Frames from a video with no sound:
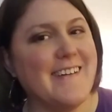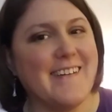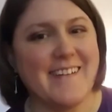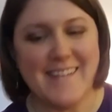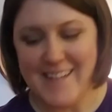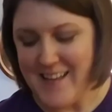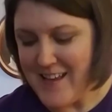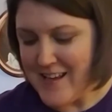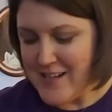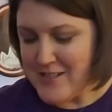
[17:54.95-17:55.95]

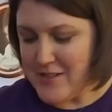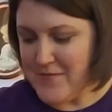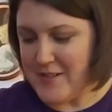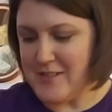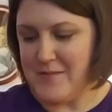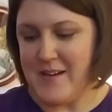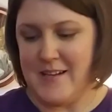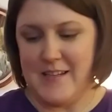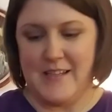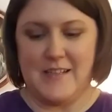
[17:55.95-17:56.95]
So the first
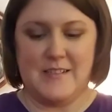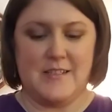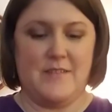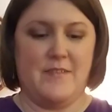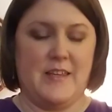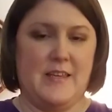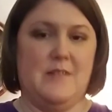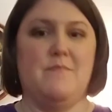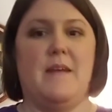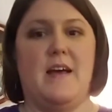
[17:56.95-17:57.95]
one is living
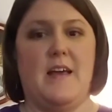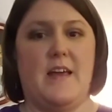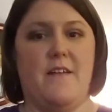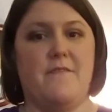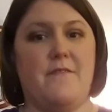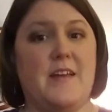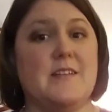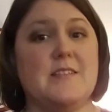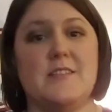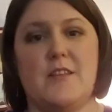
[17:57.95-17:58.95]
in my
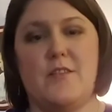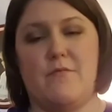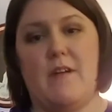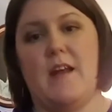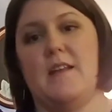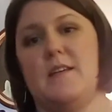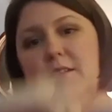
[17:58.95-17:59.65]
Fates thread